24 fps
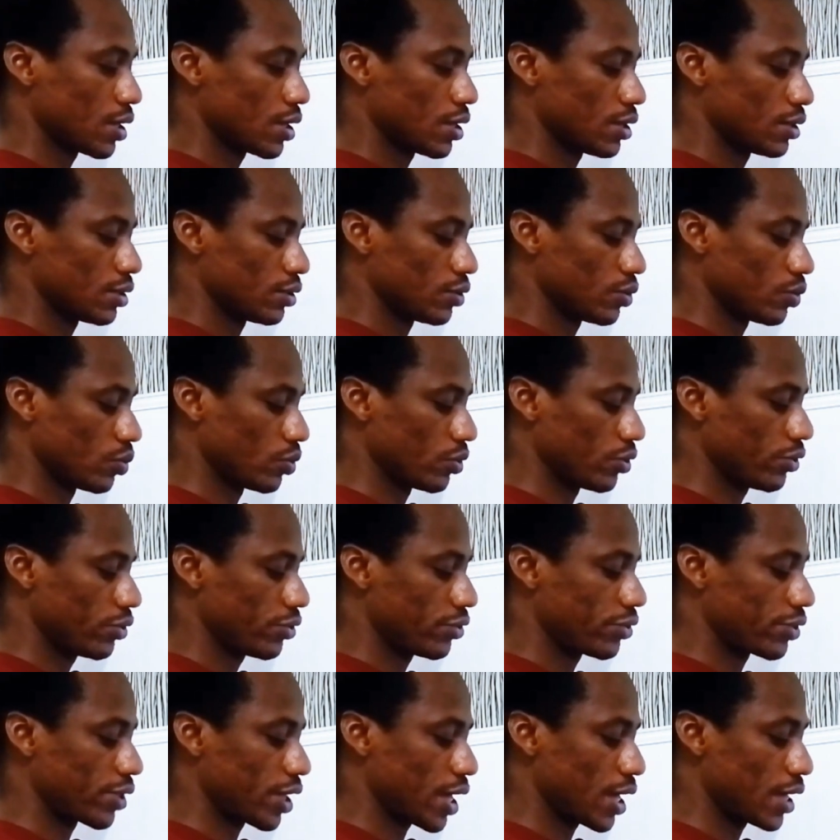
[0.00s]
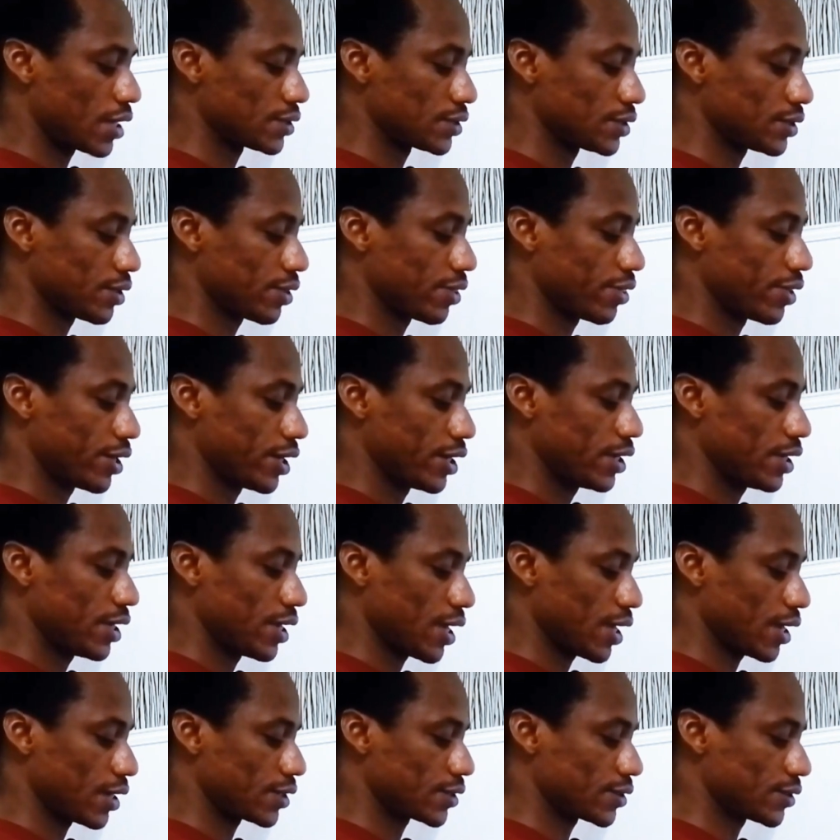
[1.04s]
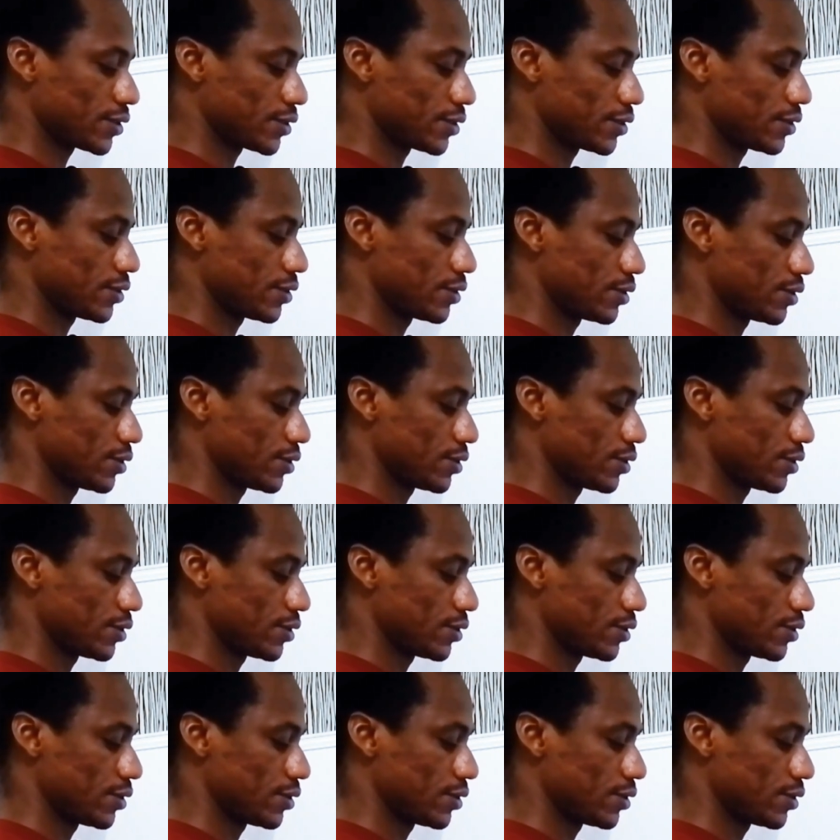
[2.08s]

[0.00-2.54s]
the width as 3x.